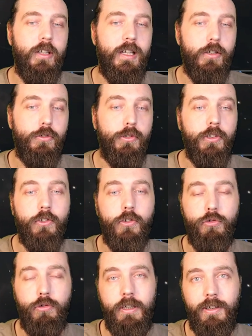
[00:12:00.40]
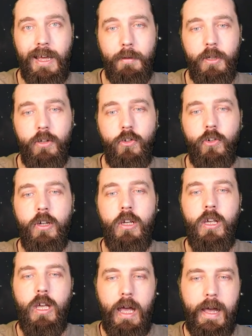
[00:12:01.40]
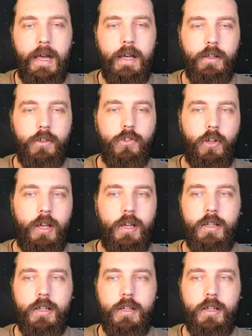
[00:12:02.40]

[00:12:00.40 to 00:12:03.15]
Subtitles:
increased crit damage, and